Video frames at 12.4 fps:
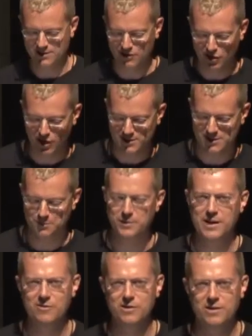and gossip
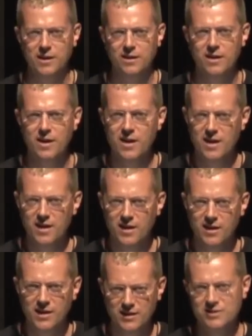and everything,
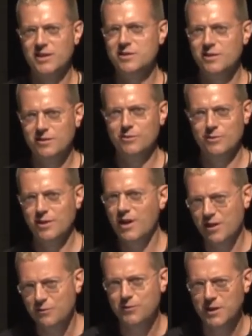in addition to the
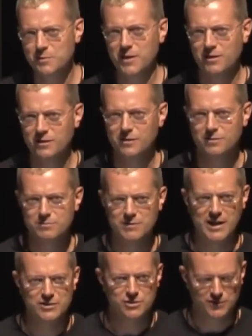kind of fundamental
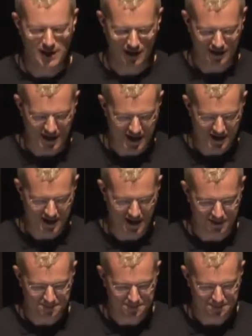nature of getting their hair cut.